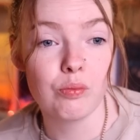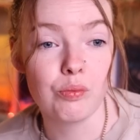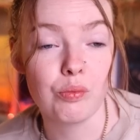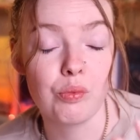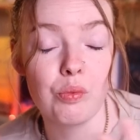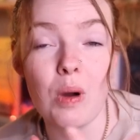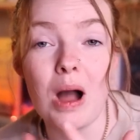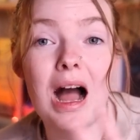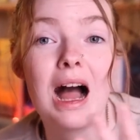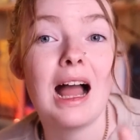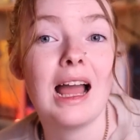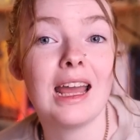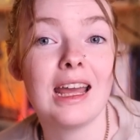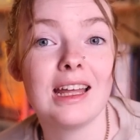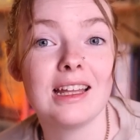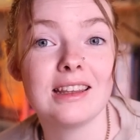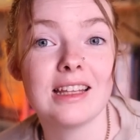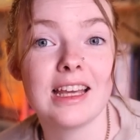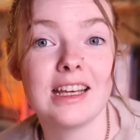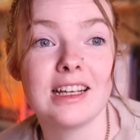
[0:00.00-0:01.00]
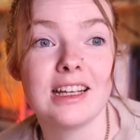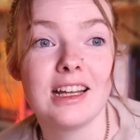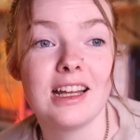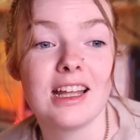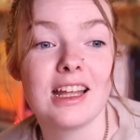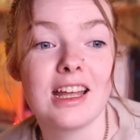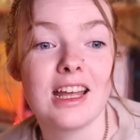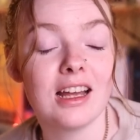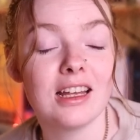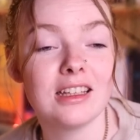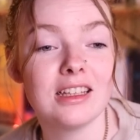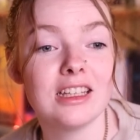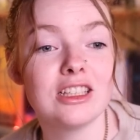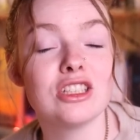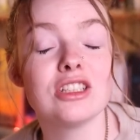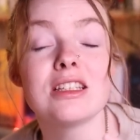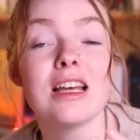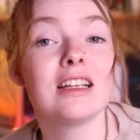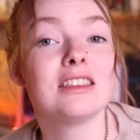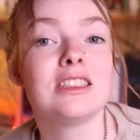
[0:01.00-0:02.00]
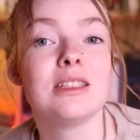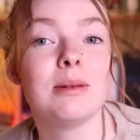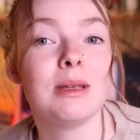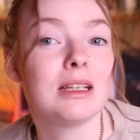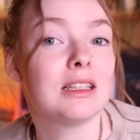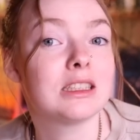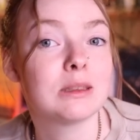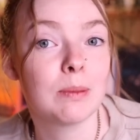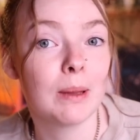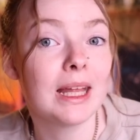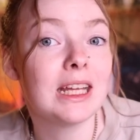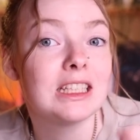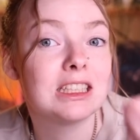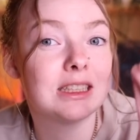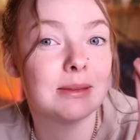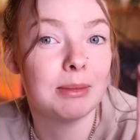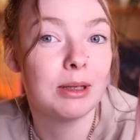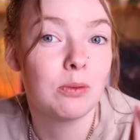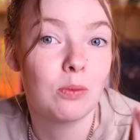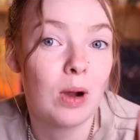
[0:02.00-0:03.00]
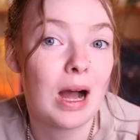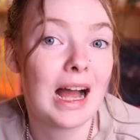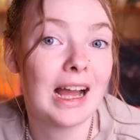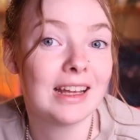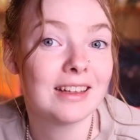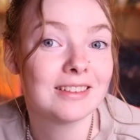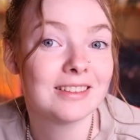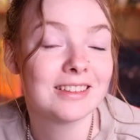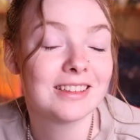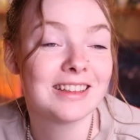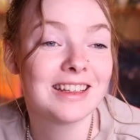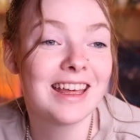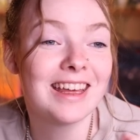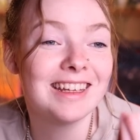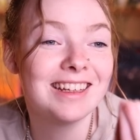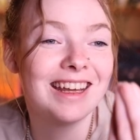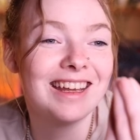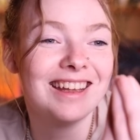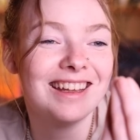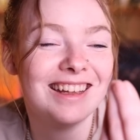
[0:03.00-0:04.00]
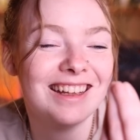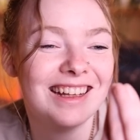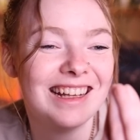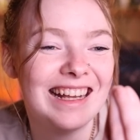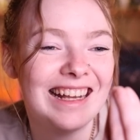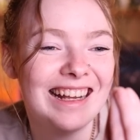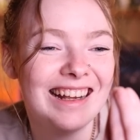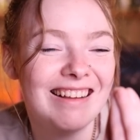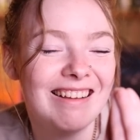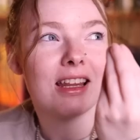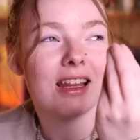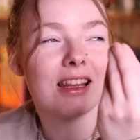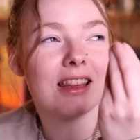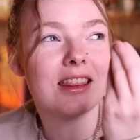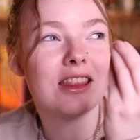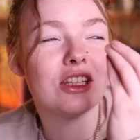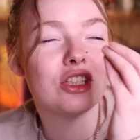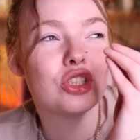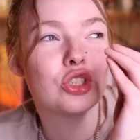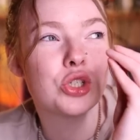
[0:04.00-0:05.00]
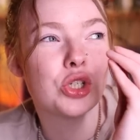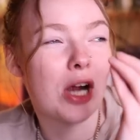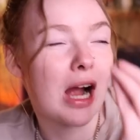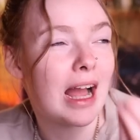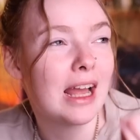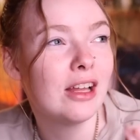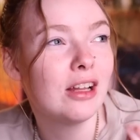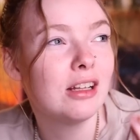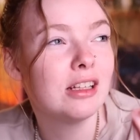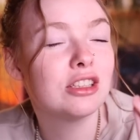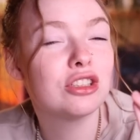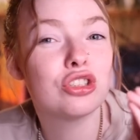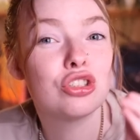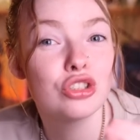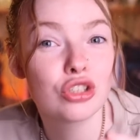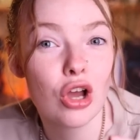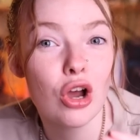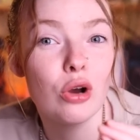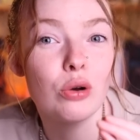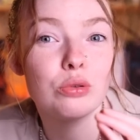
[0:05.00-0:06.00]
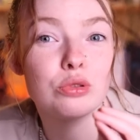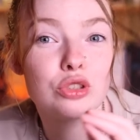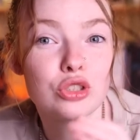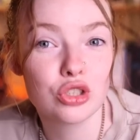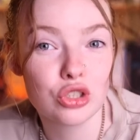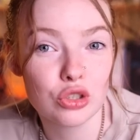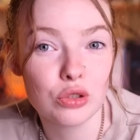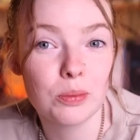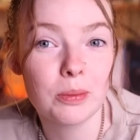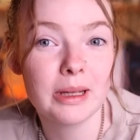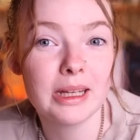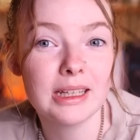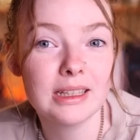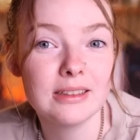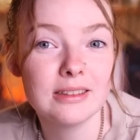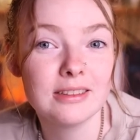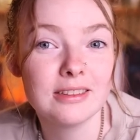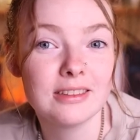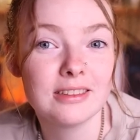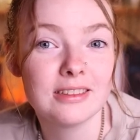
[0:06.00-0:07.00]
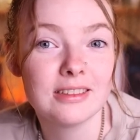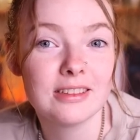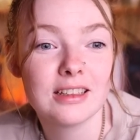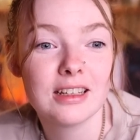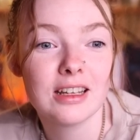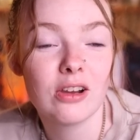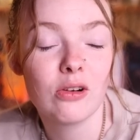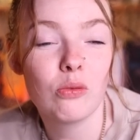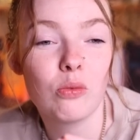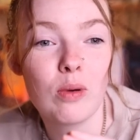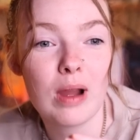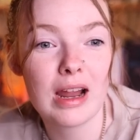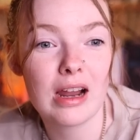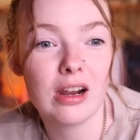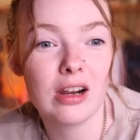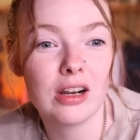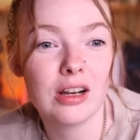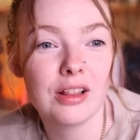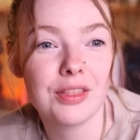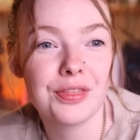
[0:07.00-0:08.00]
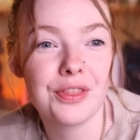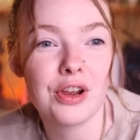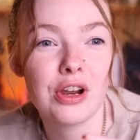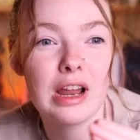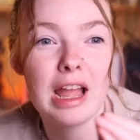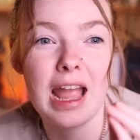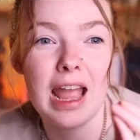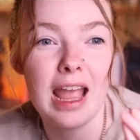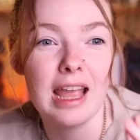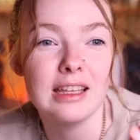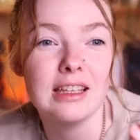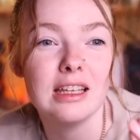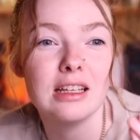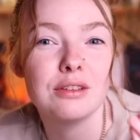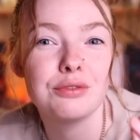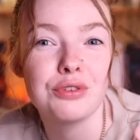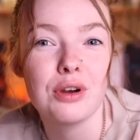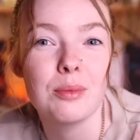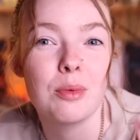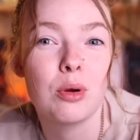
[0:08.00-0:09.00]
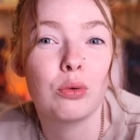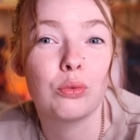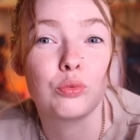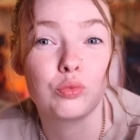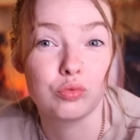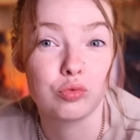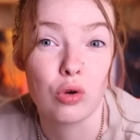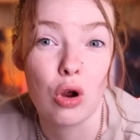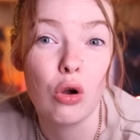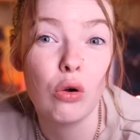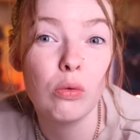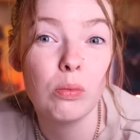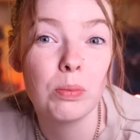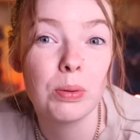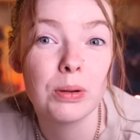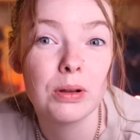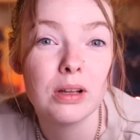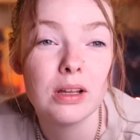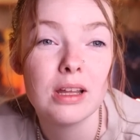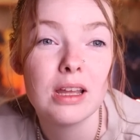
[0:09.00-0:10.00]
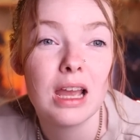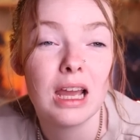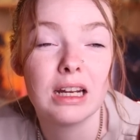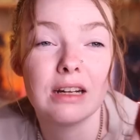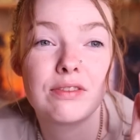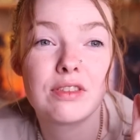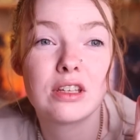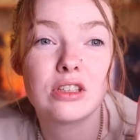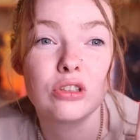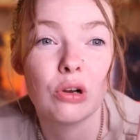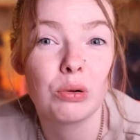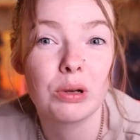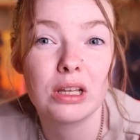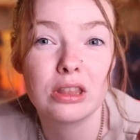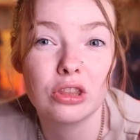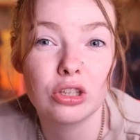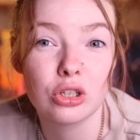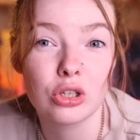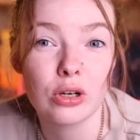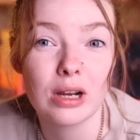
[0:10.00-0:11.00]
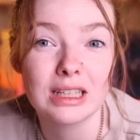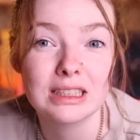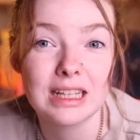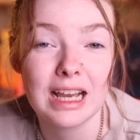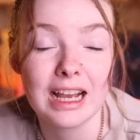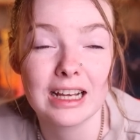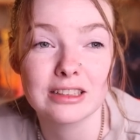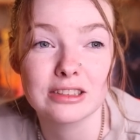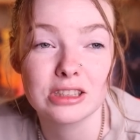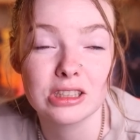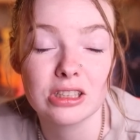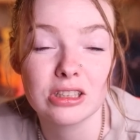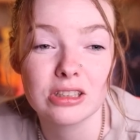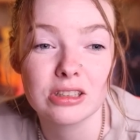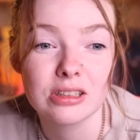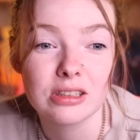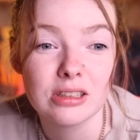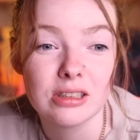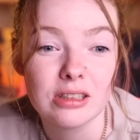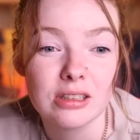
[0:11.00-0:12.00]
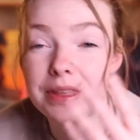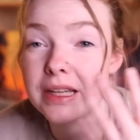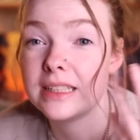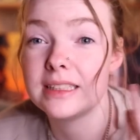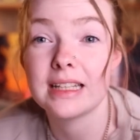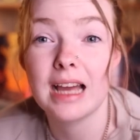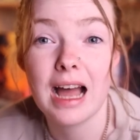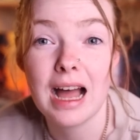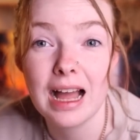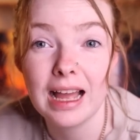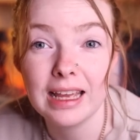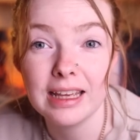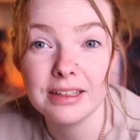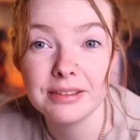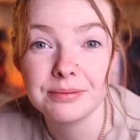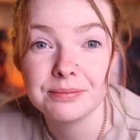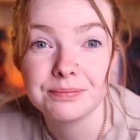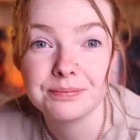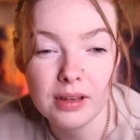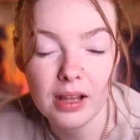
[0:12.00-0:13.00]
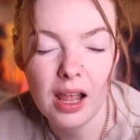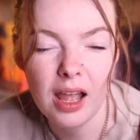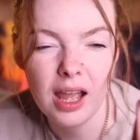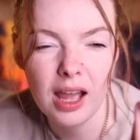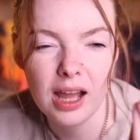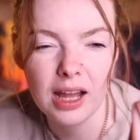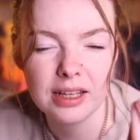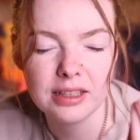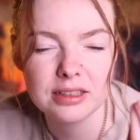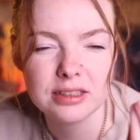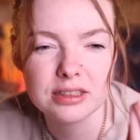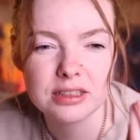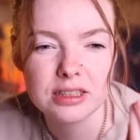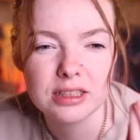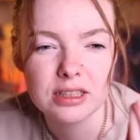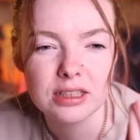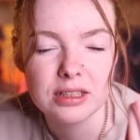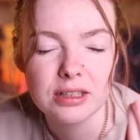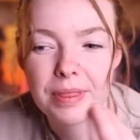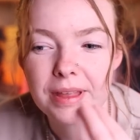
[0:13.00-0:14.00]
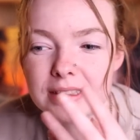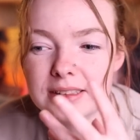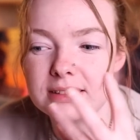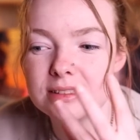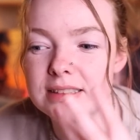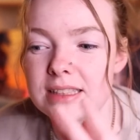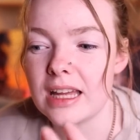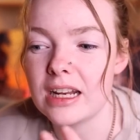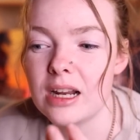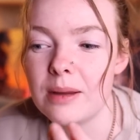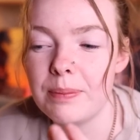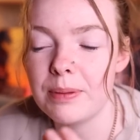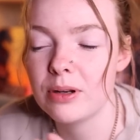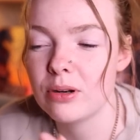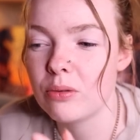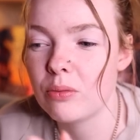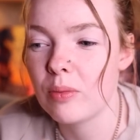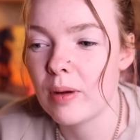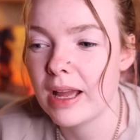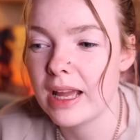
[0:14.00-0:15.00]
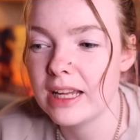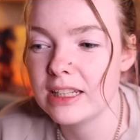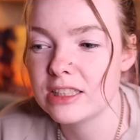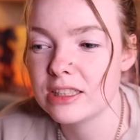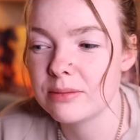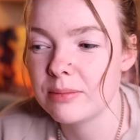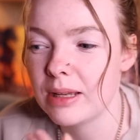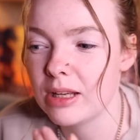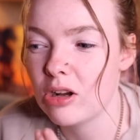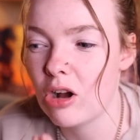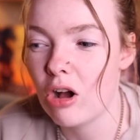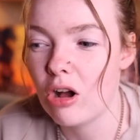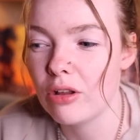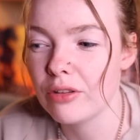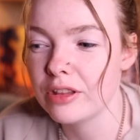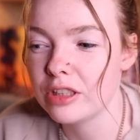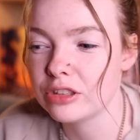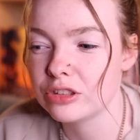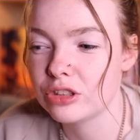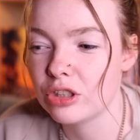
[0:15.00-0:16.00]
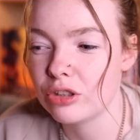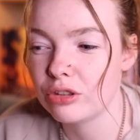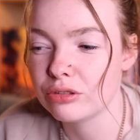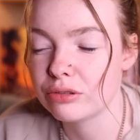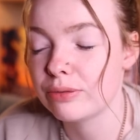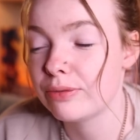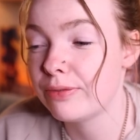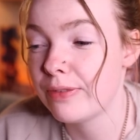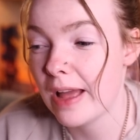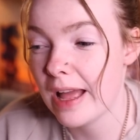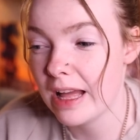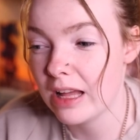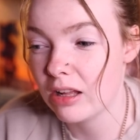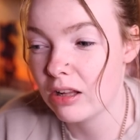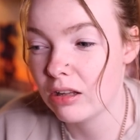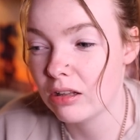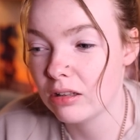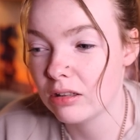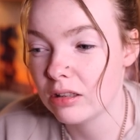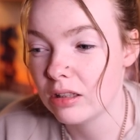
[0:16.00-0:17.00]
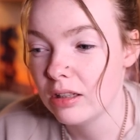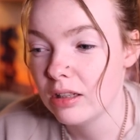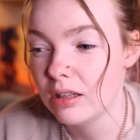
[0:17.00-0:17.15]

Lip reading: Why? Like, it just has to be explained to me why. Like, the trial is so stupid where they're hanging from a rope, and if they don't get the correct answer, they die. And it's set up in a way to make all these girls fail